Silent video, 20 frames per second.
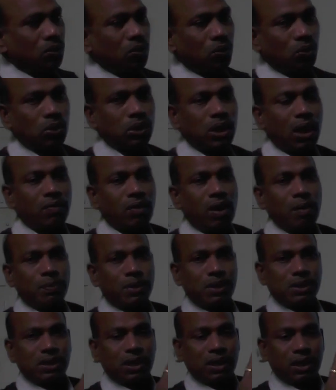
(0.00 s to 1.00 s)
you know the
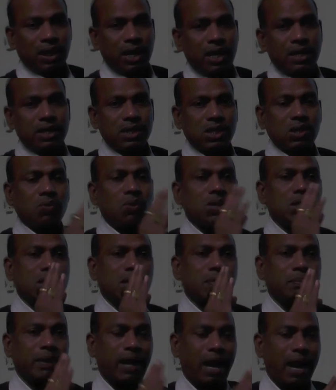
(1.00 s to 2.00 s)
evaporation rate is equal to
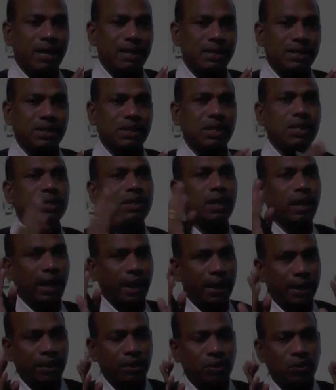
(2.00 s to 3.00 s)
some constant
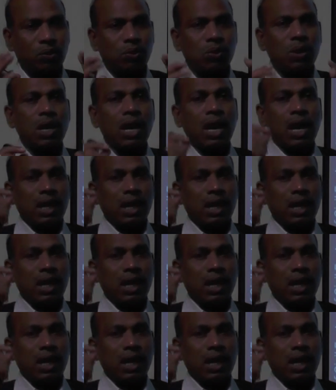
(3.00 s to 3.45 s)
into